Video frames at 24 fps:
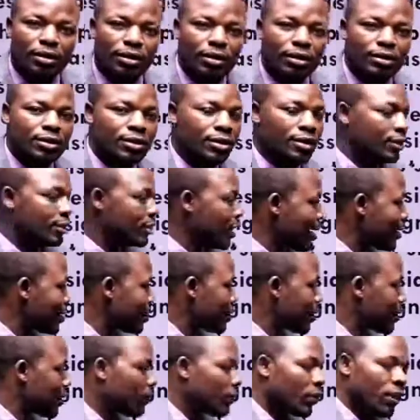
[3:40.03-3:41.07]
It is a
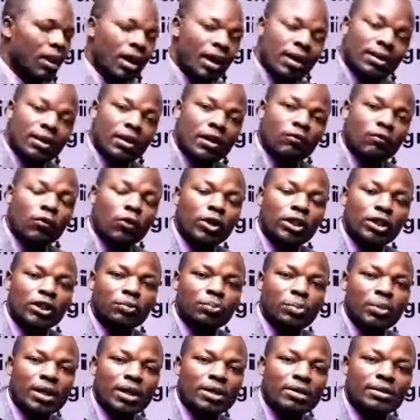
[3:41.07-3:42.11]
task, and therefore it
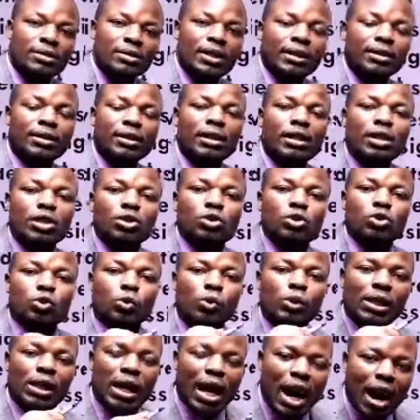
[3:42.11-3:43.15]
means that you
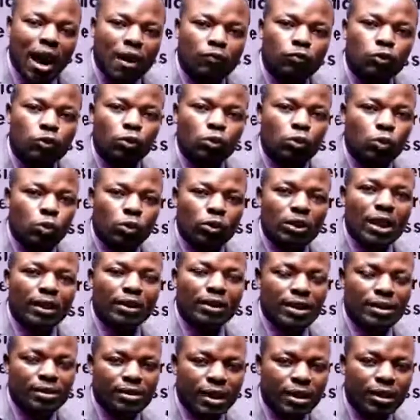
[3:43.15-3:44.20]
will have to do
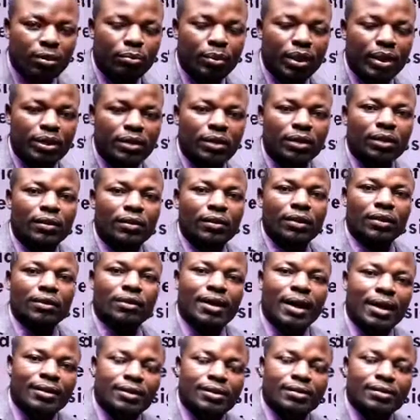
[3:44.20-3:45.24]
that assignment.
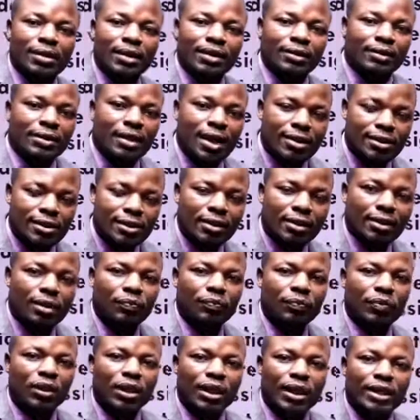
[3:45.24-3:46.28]
That is a task,
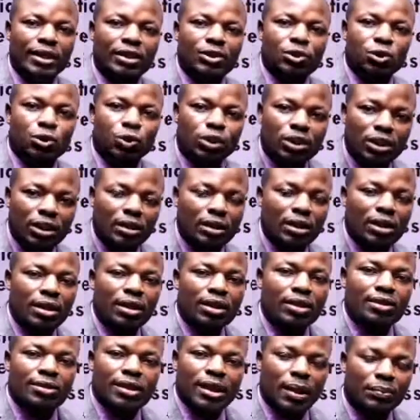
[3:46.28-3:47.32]
a duty,
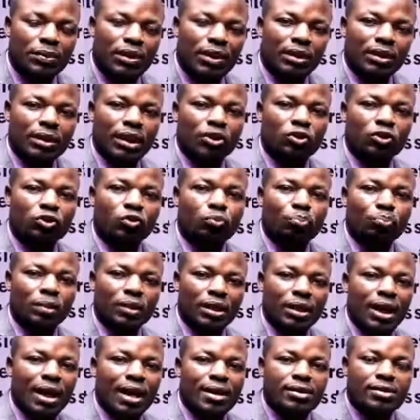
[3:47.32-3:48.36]
something that you've
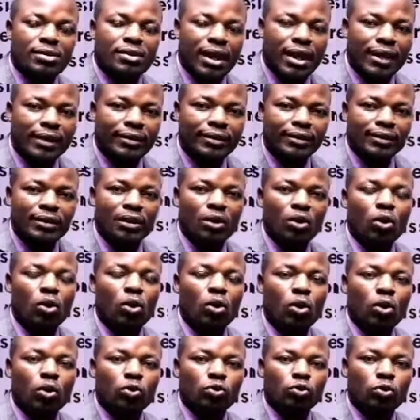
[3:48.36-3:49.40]
been assigned
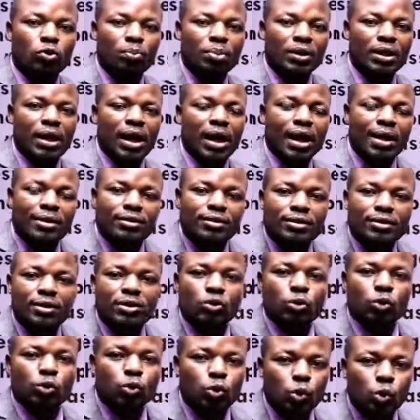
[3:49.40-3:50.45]
or you've been
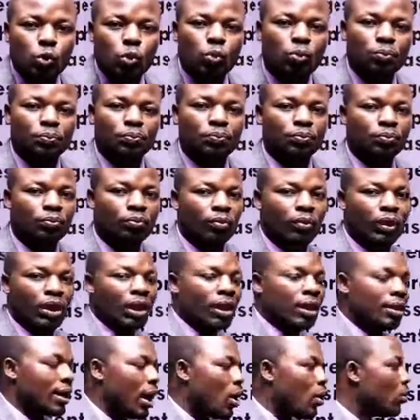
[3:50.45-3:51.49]
asked to do.
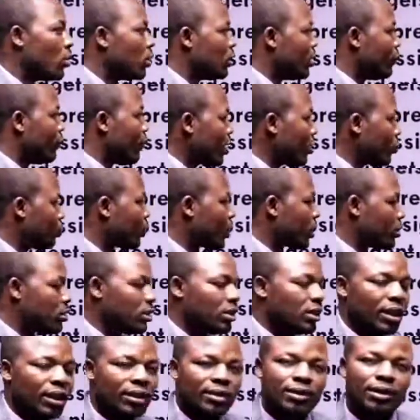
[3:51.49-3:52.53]
Now, the vice
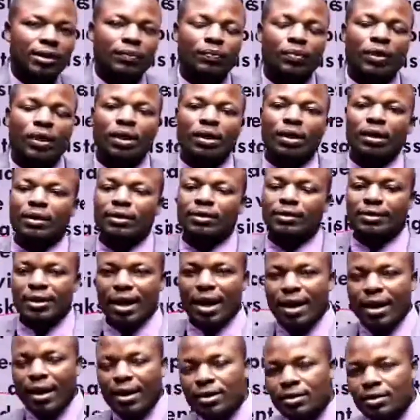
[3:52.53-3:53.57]
president
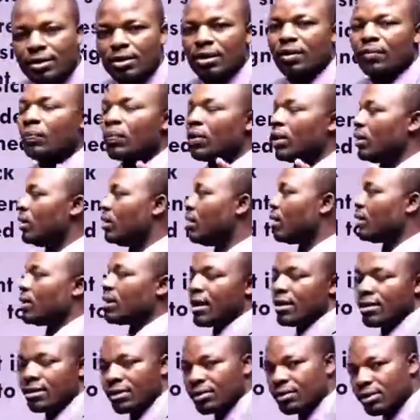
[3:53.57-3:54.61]
does the
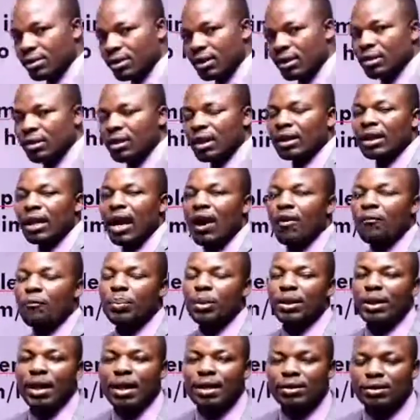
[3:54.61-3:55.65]
tasks that have
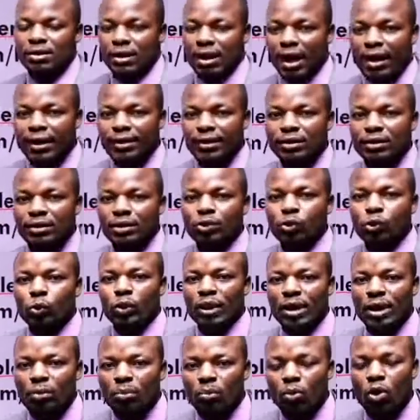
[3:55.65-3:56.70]
been assigned to
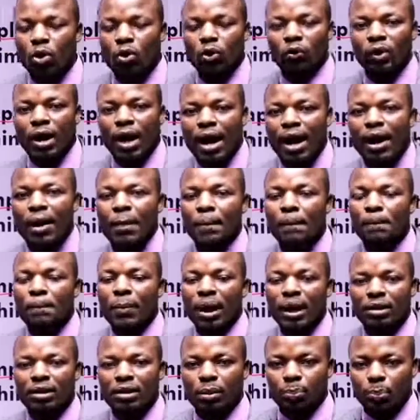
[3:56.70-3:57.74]
him or her
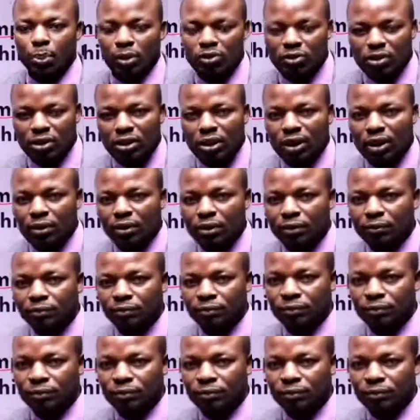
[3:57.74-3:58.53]
by the president.